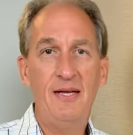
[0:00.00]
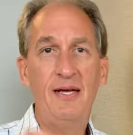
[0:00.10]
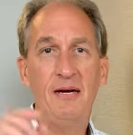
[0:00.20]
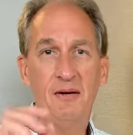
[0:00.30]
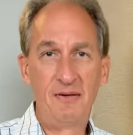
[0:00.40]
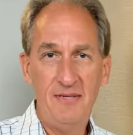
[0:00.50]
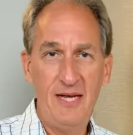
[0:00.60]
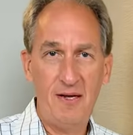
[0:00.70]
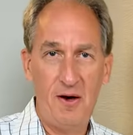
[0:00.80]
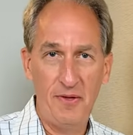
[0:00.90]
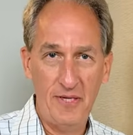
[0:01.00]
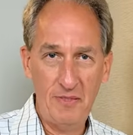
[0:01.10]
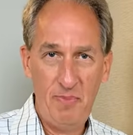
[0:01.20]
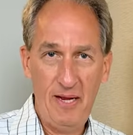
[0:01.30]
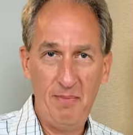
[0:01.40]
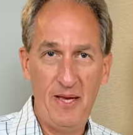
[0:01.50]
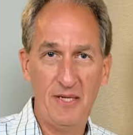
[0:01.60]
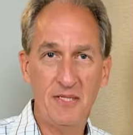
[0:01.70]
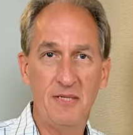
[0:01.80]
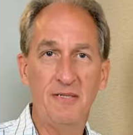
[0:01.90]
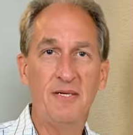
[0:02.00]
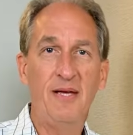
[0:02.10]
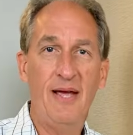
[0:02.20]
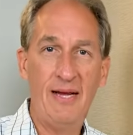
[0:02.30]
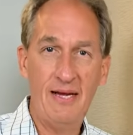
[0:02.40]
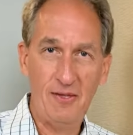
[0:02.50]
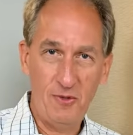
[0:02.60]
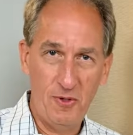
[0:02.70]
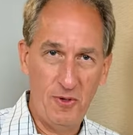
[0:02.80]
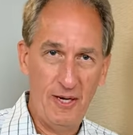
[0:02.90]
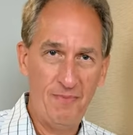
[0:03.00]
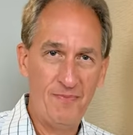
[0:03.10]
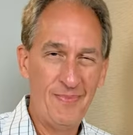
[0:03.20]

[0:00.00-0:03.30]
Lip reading: Here, take all these pain medicines and get through it.